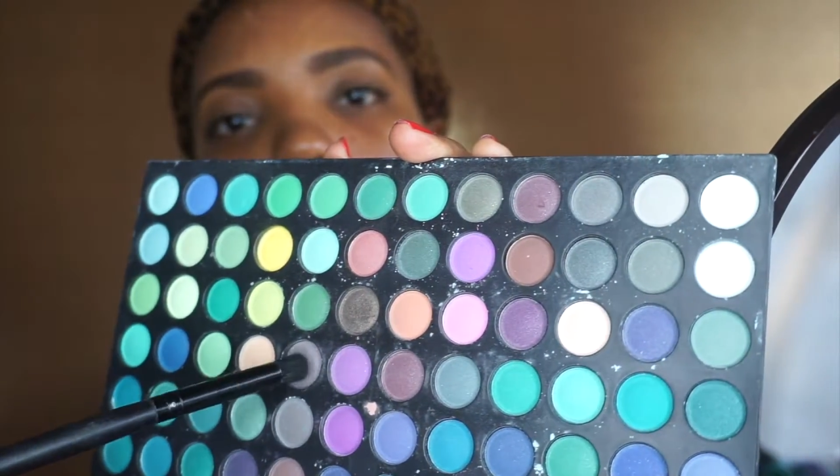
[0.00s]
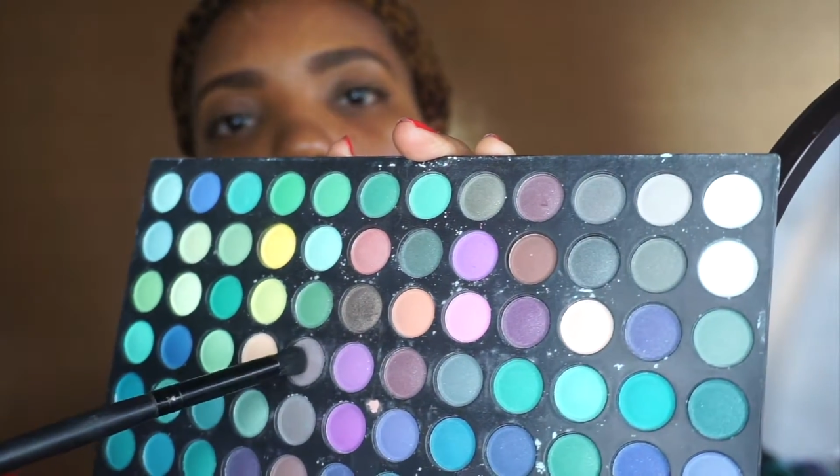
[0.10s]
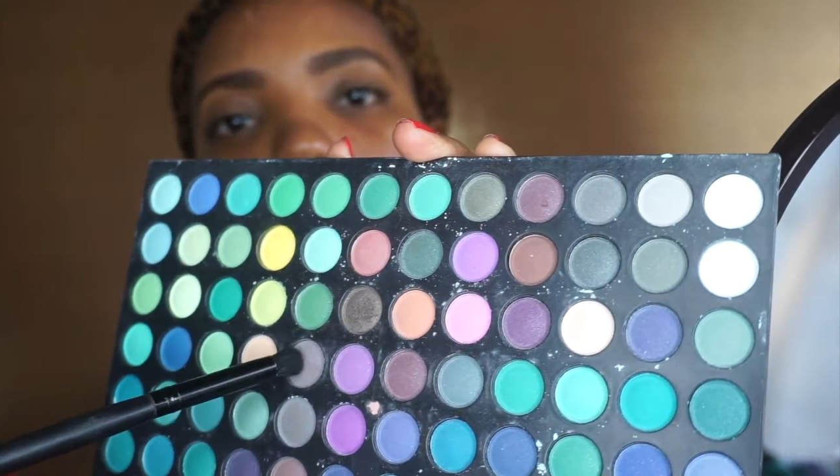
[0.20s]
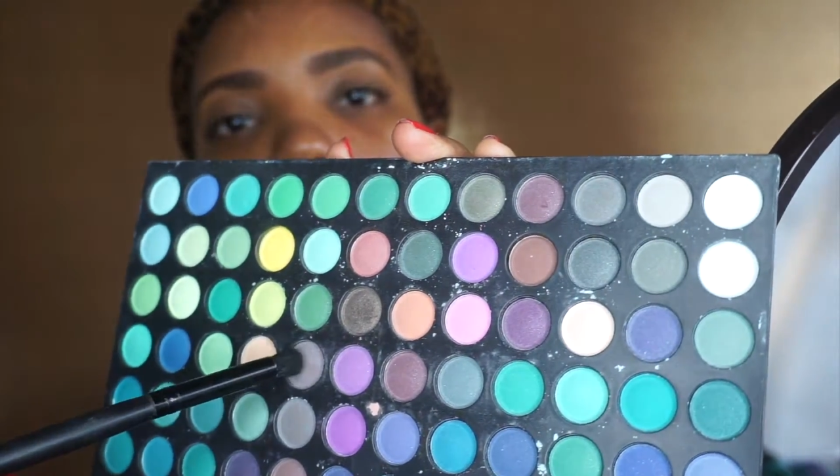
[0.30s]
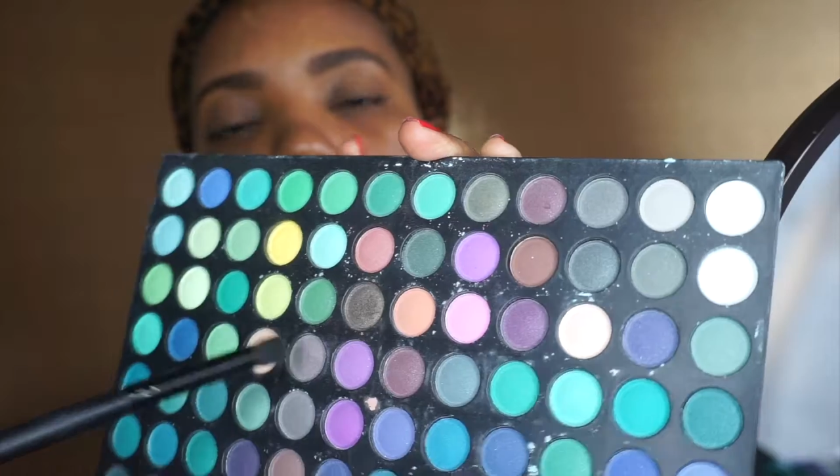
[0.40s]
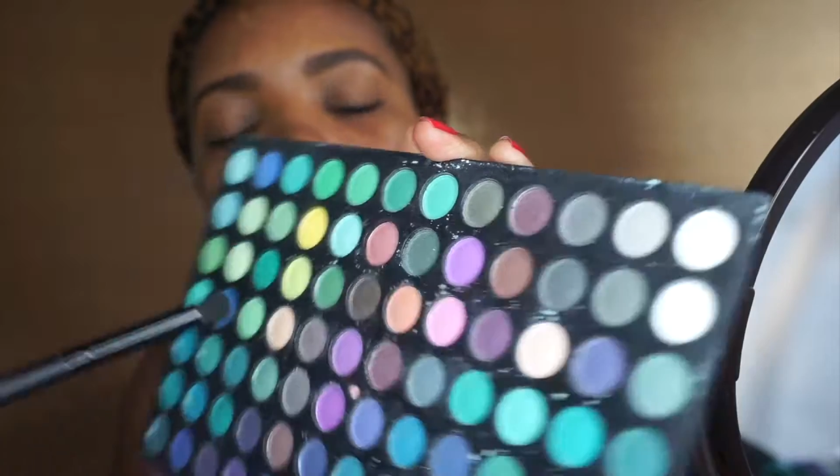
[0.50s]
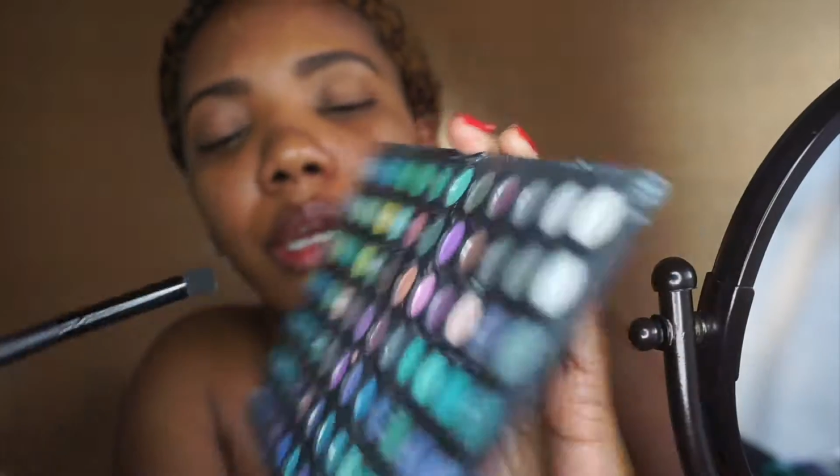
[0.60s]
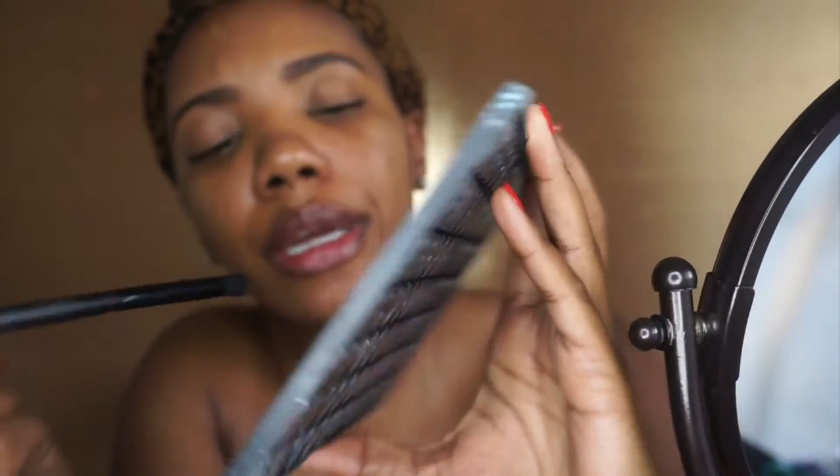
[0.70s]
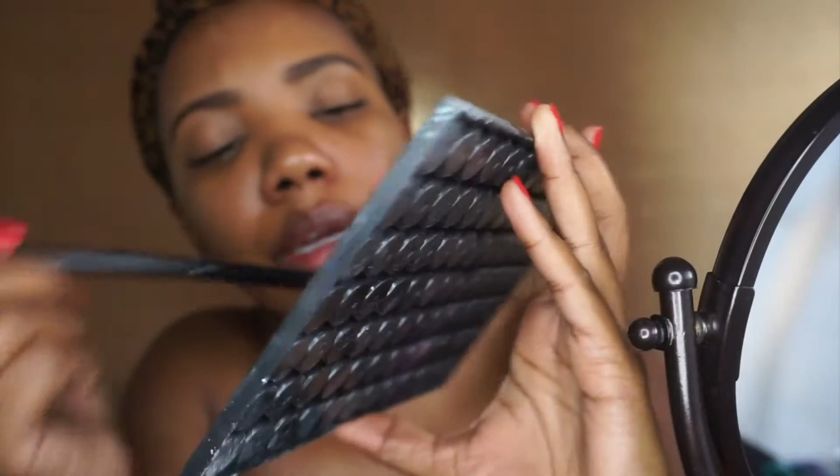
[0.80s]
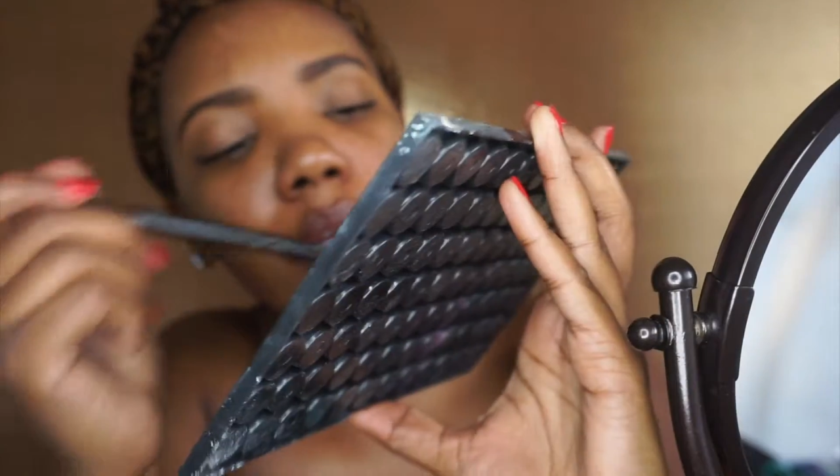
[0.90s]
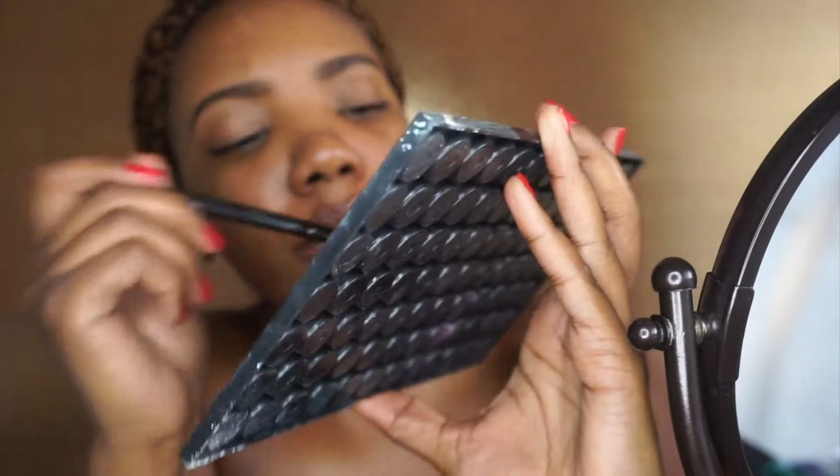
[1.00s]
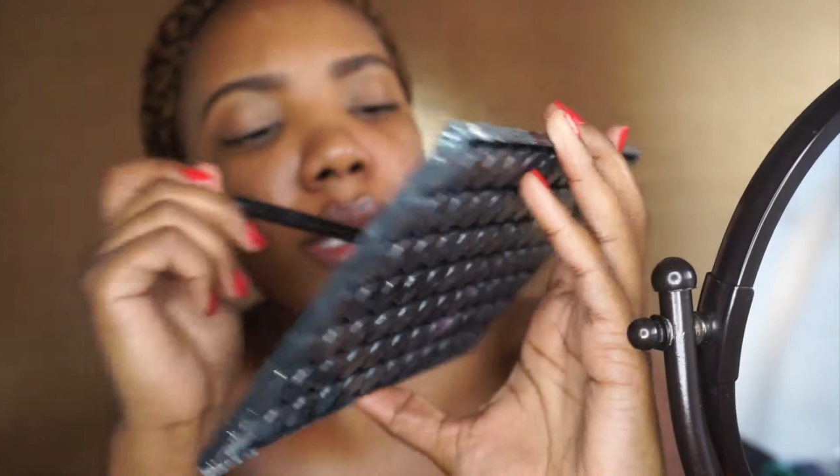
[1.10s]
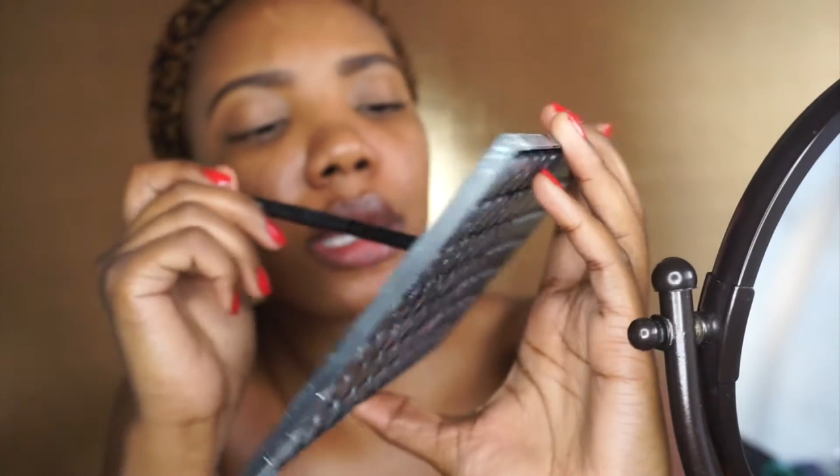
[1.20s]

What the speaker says: this color here.